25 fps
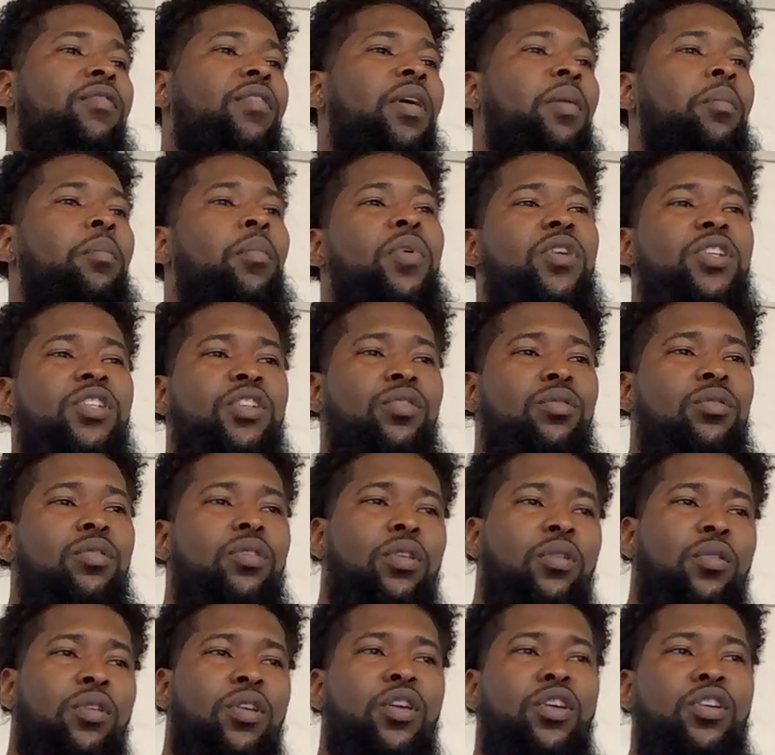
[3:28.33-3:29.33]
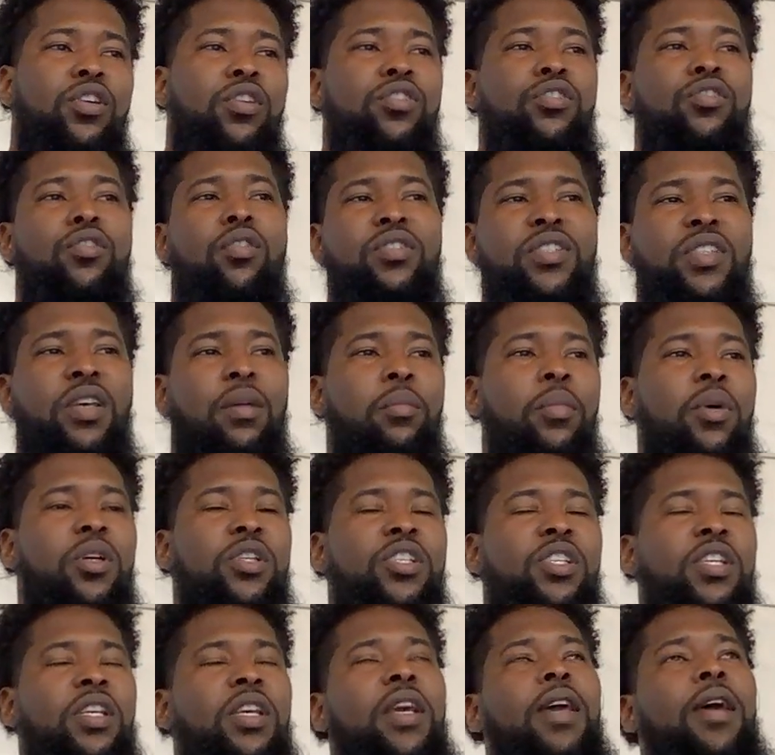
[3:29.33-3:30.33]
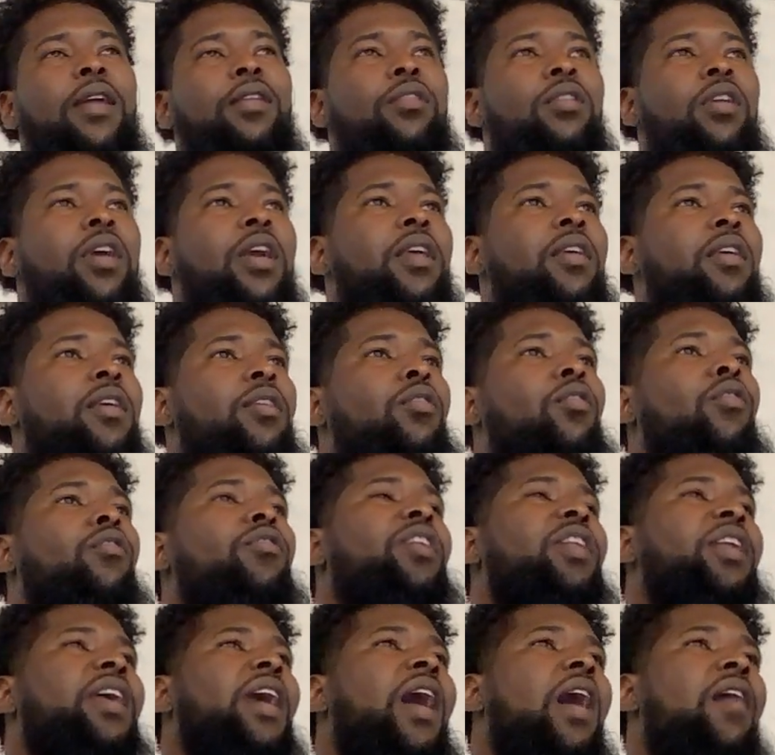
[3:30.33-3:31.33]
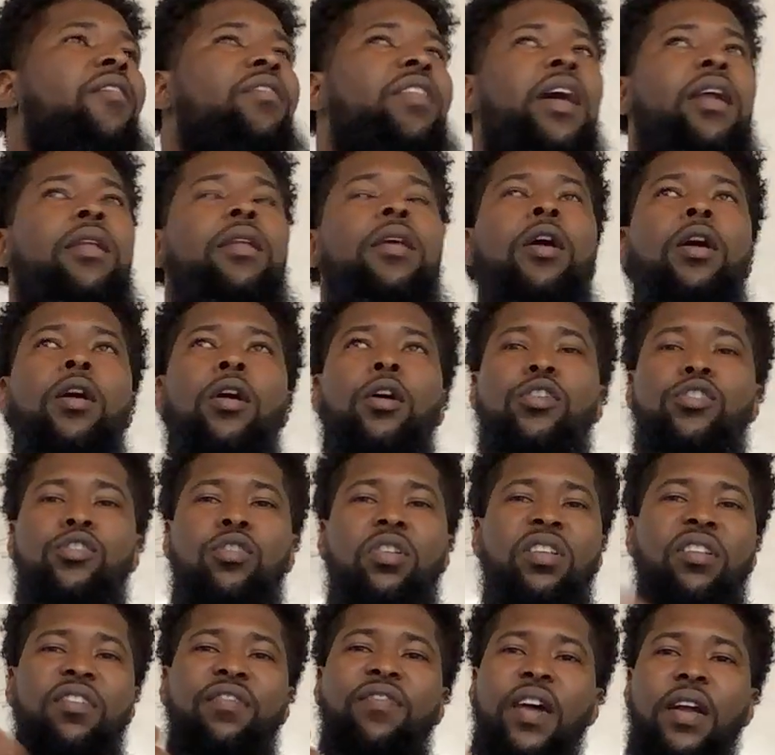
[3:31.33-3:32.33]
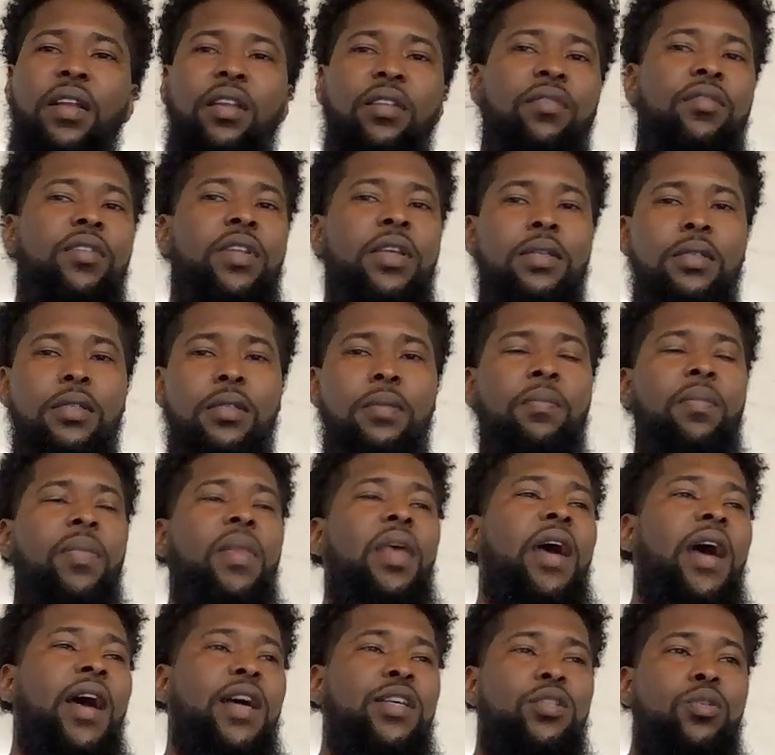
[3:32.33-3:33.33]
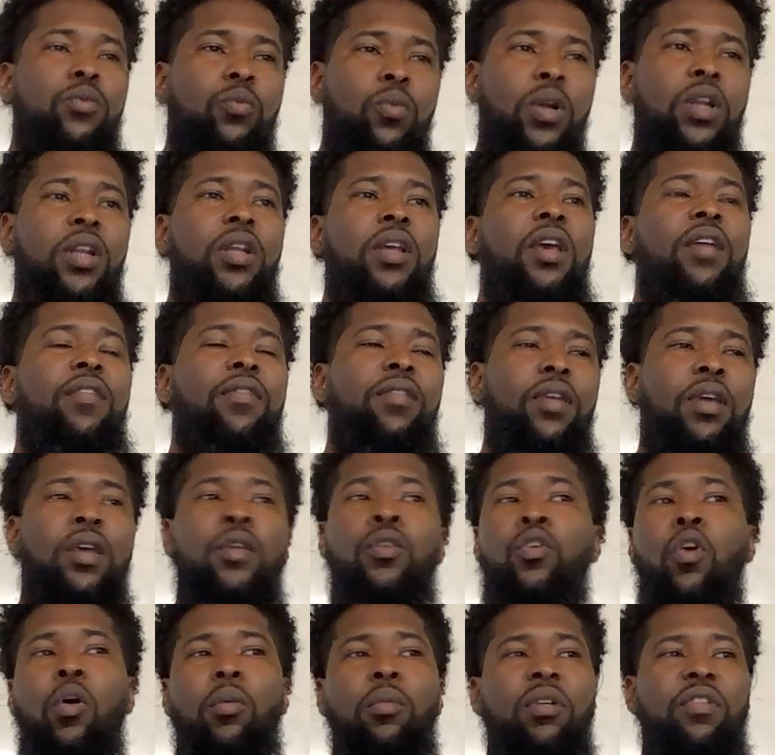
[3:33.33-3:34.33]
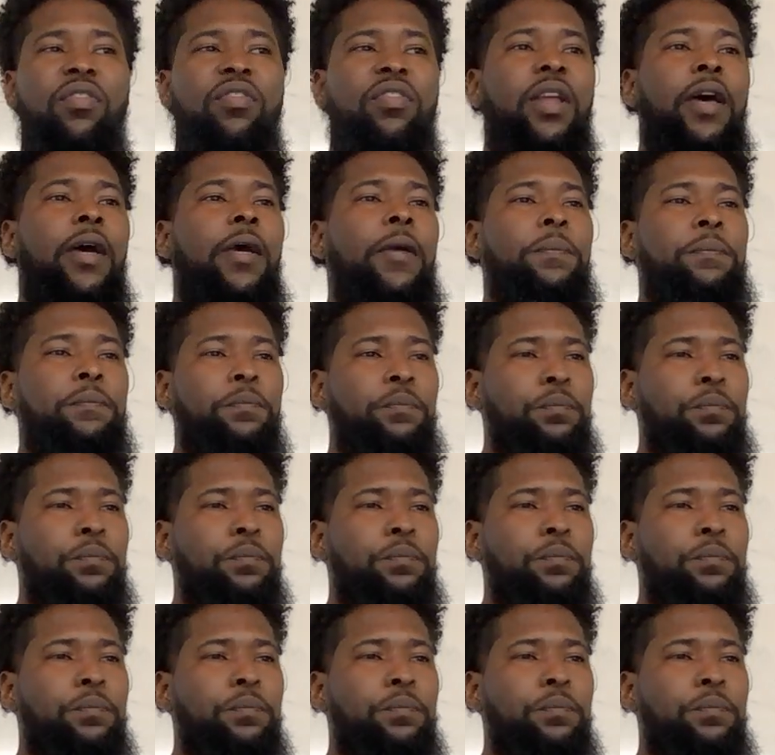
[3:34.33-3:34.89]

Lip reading: Your controls get mushy, and you don't really have that control effectiveness as you would if in normal flight.